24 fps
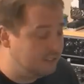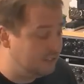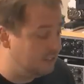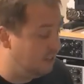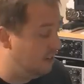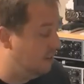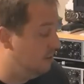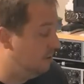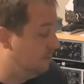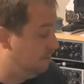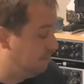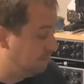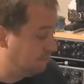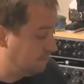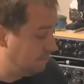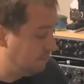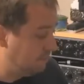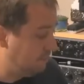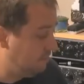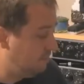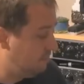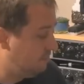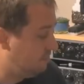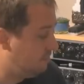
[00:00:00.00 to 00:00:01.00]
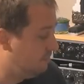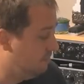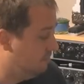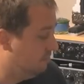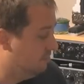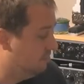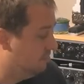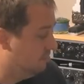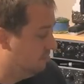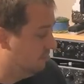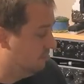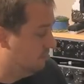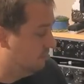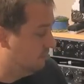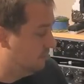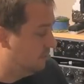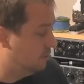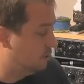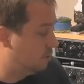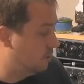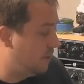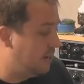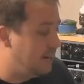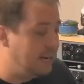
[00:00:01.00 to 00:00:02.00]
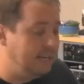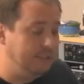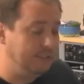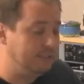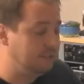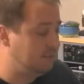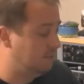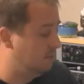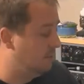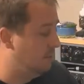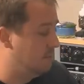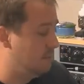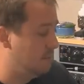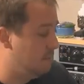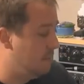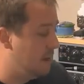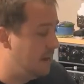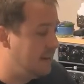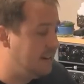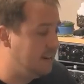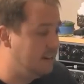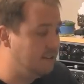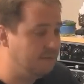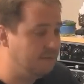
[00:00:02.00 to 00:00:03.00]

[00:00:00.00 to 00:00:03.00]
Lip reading: So it's great. I'm reminded